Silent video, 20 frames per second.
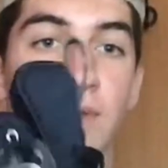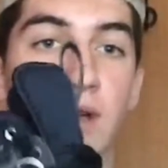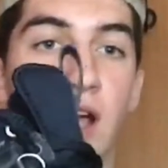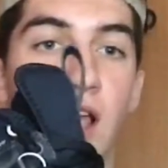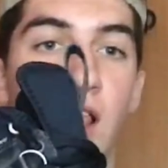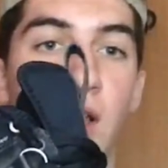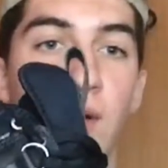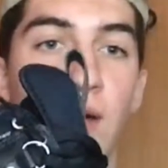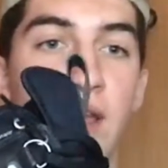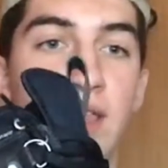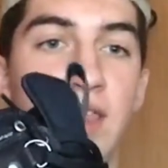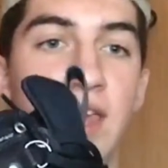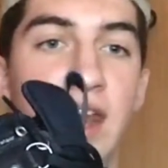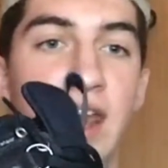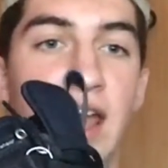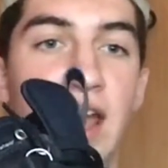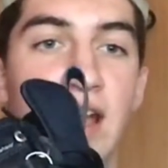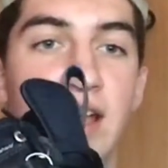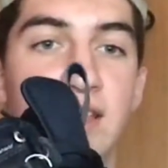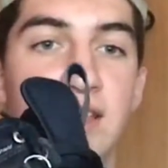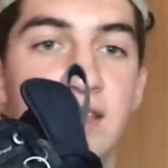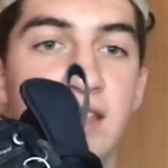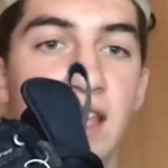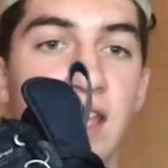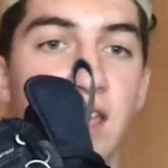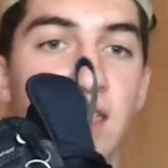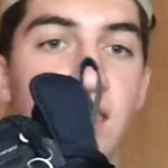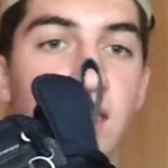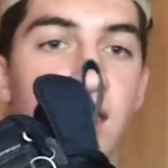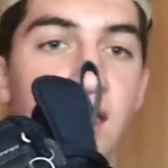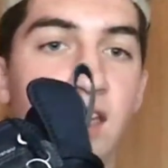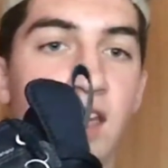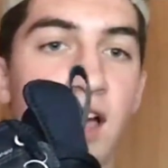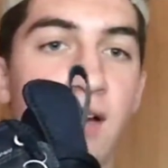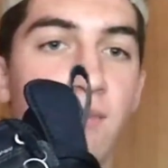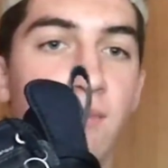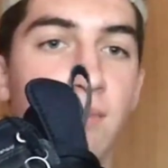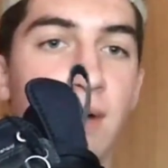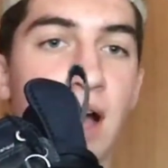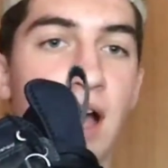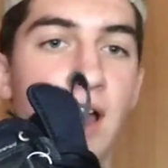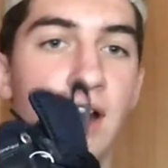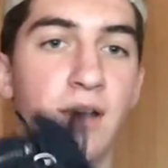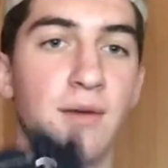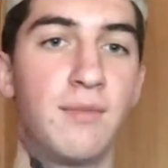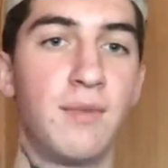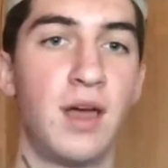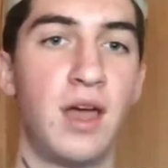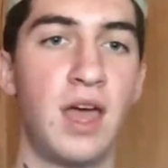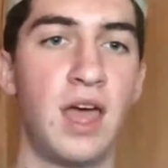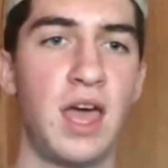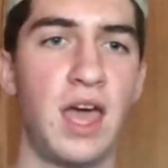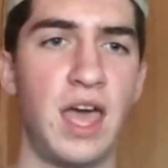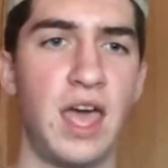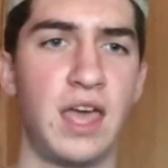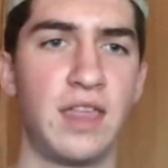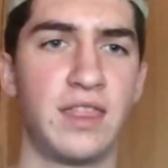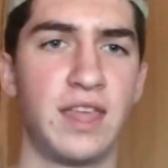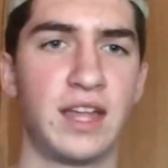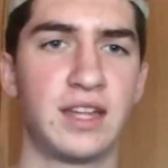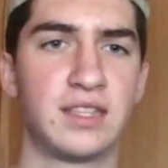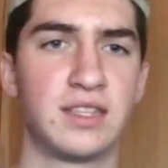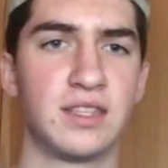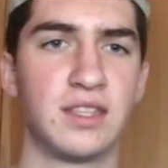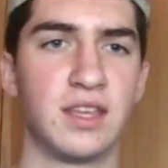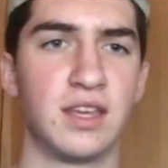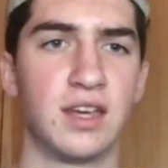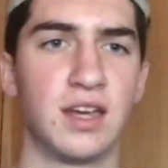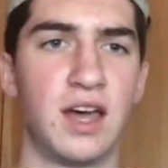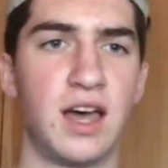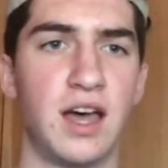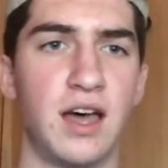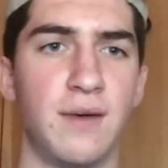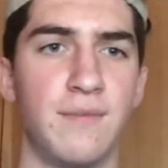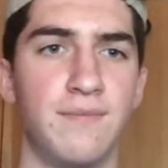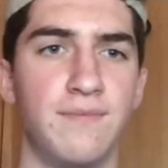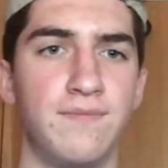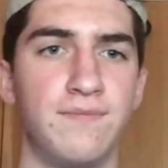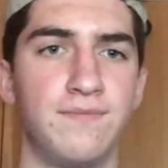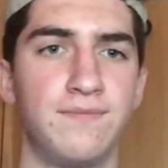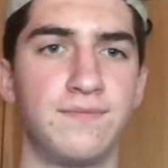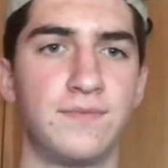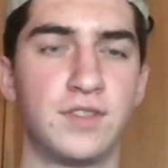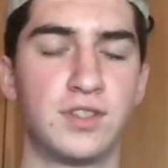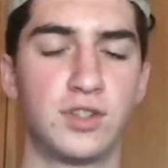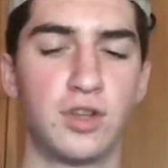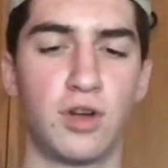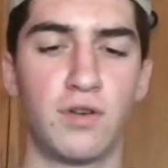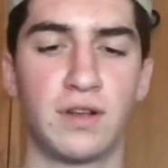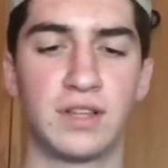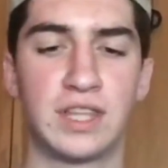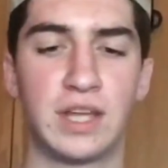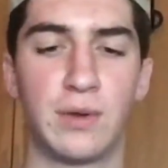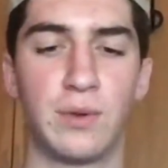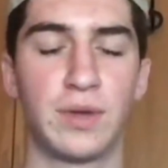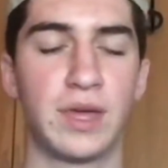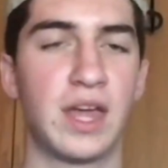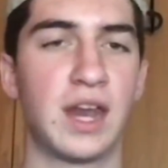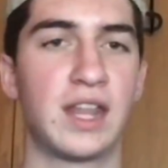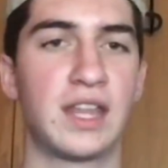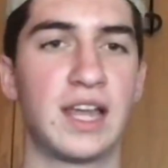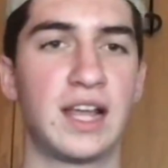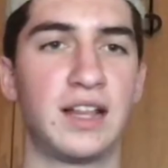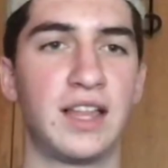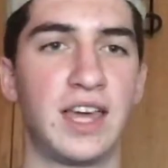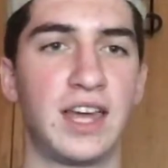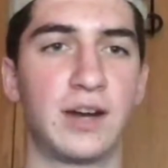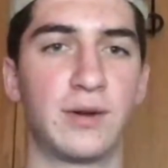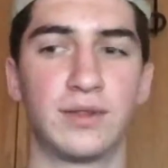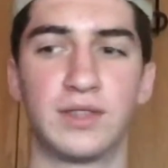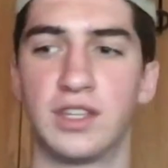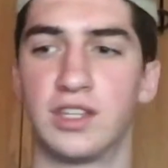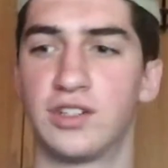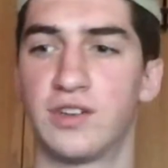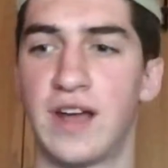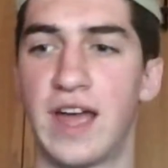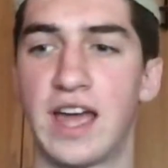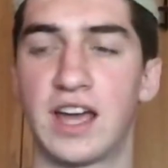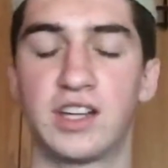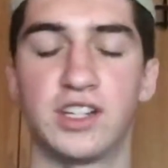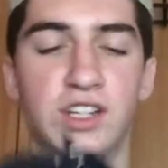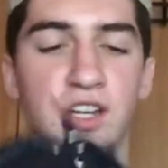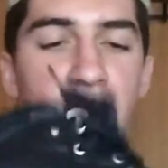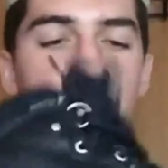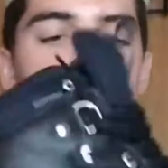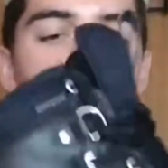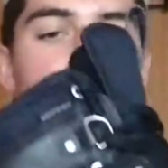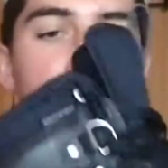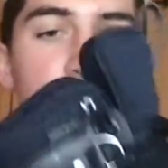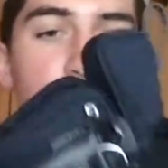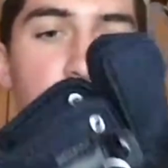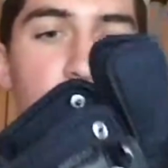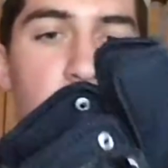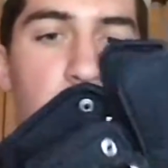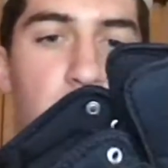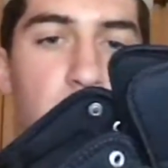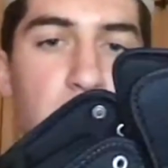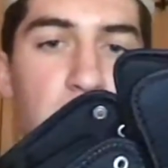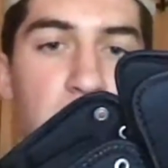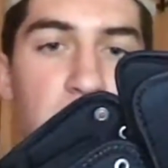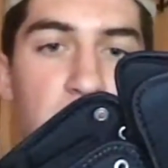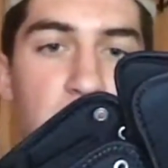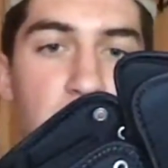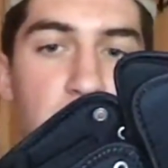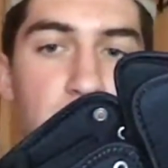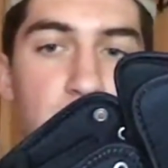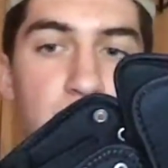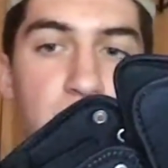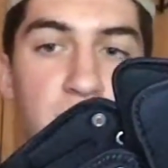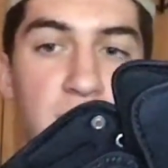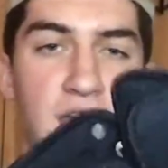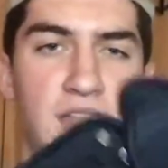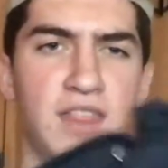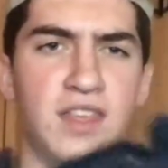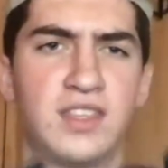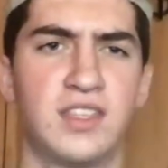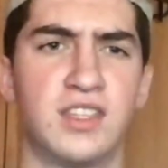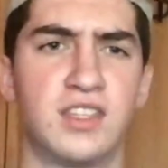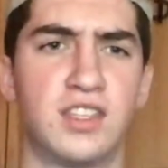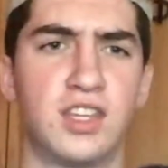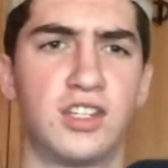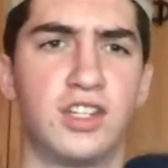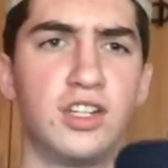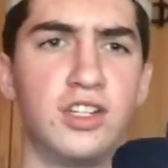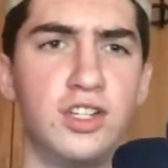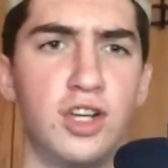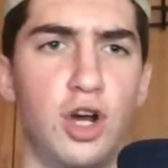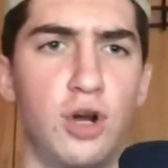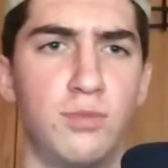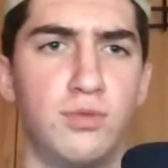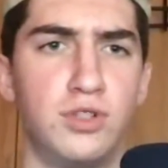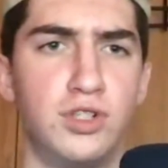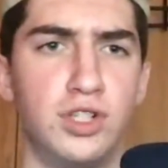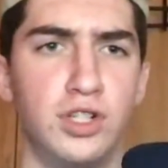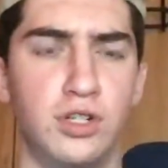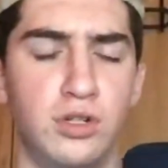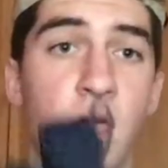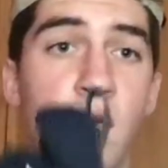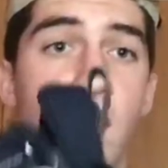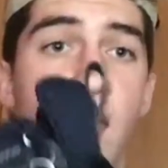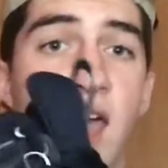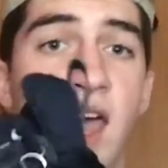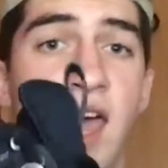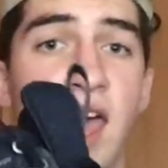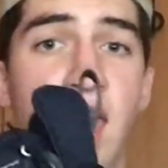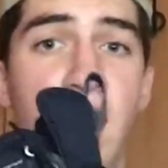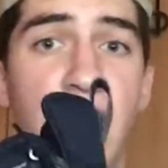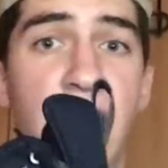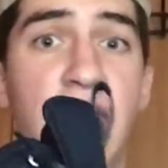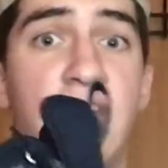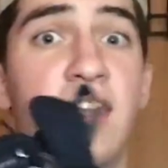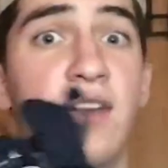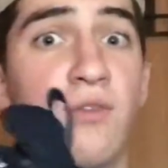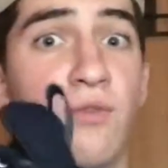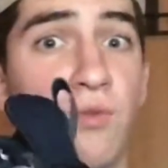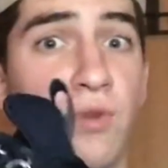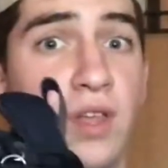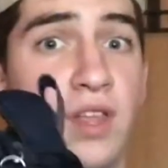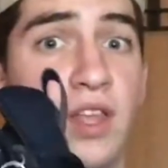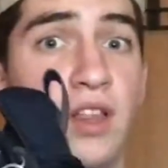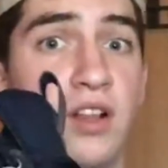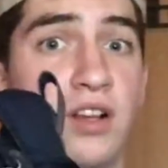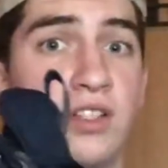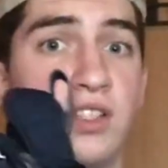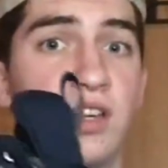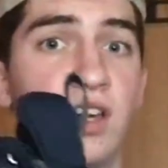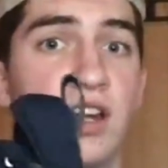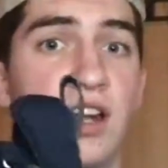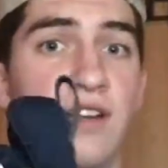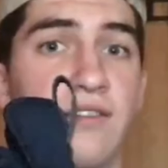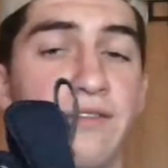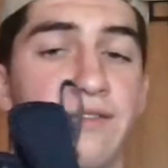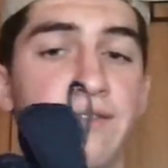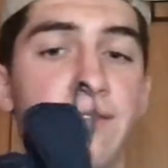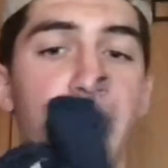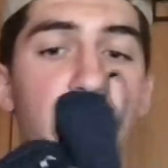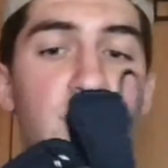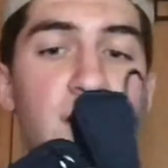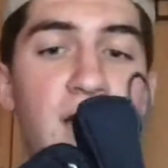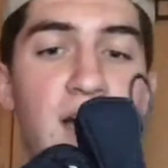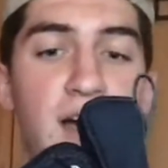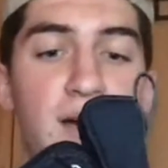colorway, and then it has like the gum bottom, and that's the sole right there. We'll get into that later with the traction. But yeah, this is such a dope shoe, and it really looks good on foot.